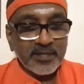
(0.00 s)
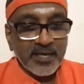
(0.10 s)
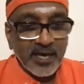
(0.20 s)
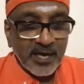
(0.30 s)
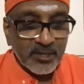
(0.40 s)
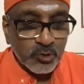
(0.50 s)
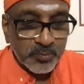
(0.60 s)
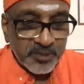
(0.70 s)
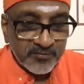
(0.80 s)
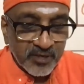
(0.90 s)
They are
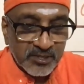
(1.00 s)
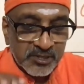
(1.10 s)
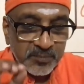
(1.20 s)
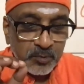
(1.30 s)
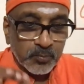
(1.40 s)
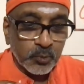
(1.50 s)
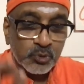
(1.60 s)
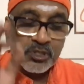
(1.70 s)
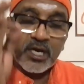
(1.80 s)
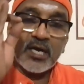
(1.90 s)
to be worshipped,
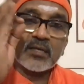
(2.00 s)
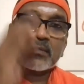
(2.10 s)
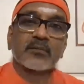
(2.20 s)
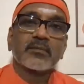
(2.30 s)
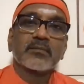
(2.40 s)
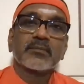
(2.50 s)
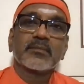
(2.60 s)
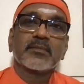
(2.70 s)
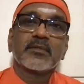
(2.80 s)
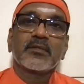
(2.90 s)
Pujar.
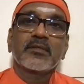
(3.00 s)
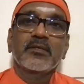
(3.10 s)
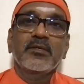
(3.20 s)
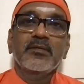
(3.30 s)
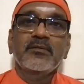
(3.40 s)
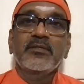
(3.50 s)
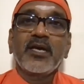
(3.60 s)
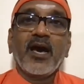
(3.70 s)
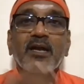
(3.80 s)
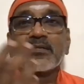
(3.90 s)

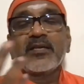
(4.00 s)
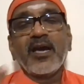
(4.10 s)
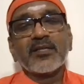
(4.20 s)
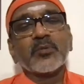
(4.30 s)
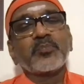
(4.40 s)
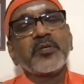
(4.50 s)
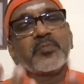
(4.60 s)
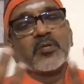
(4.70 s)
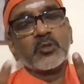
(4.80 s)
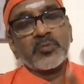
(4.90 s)
They are the
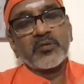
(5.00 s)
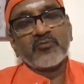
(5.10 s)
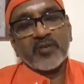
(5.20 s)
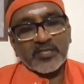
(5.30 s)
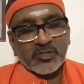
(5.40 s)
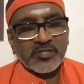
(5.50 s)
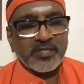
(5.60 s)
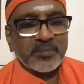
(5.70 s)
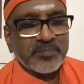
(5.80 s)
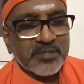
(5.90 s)
people to be
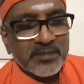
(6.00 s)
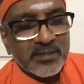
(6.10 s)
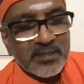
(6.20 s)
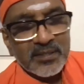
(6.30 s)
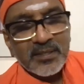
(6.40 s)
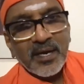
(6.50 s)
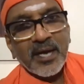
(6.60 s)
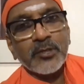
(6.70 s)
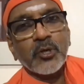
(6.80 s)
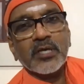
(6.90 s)
worshipped,
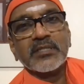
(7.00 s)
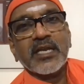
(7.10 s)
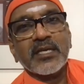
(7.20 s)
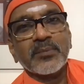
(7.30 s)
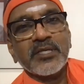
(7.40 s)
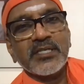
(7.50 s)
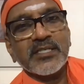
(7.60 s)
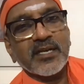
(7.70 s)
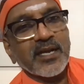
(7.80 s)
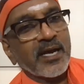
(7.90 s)
and you are telling
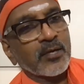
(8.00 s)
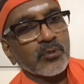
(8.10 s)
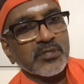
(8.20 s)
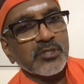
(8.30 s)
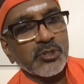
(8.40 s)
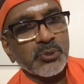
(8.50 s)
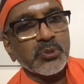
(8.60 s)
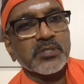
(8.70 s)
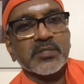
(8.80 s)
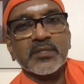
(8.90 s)
me take arrows and
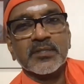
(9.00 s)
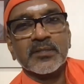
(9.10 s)
shoot.